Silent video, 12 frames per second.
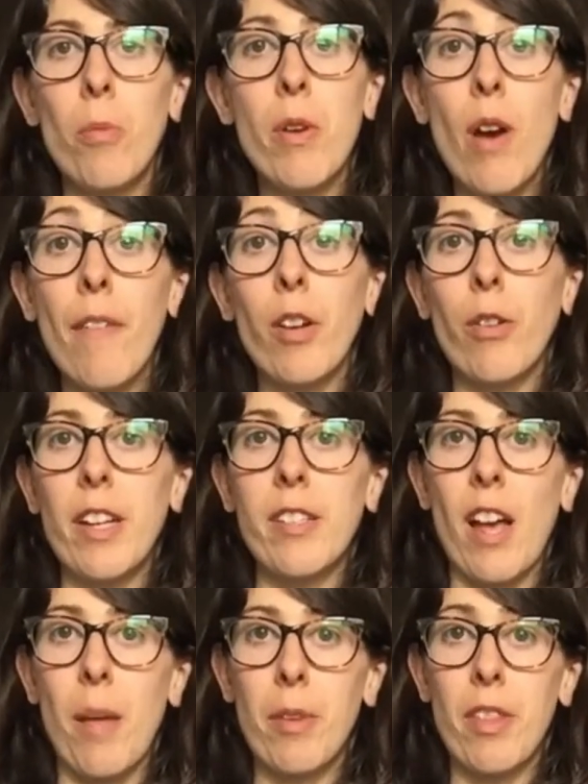you have a great
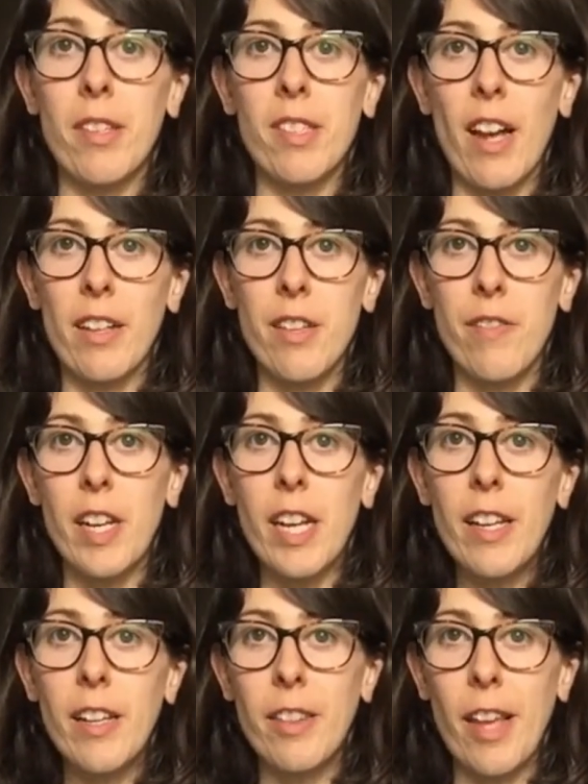time with this
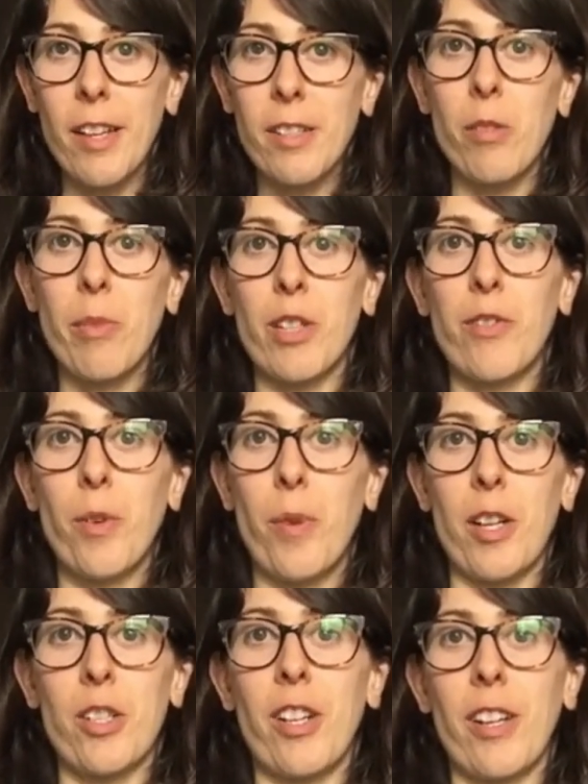activity. Thanks so much for
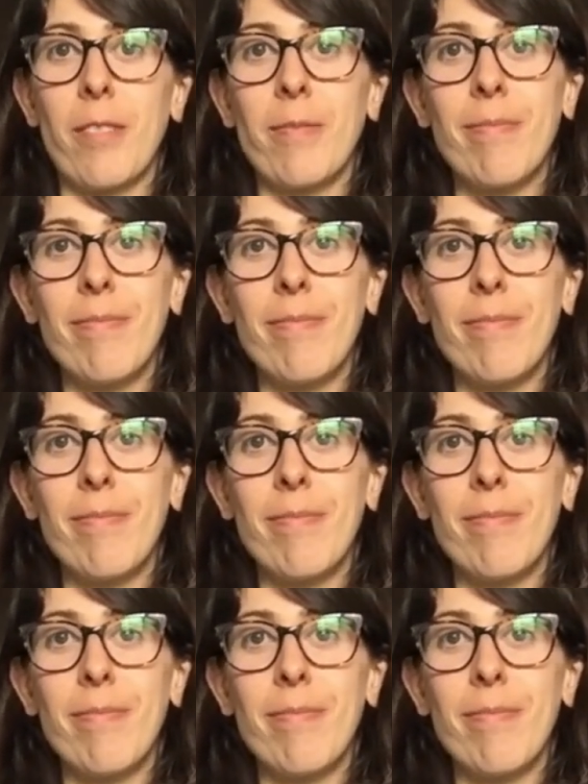watching.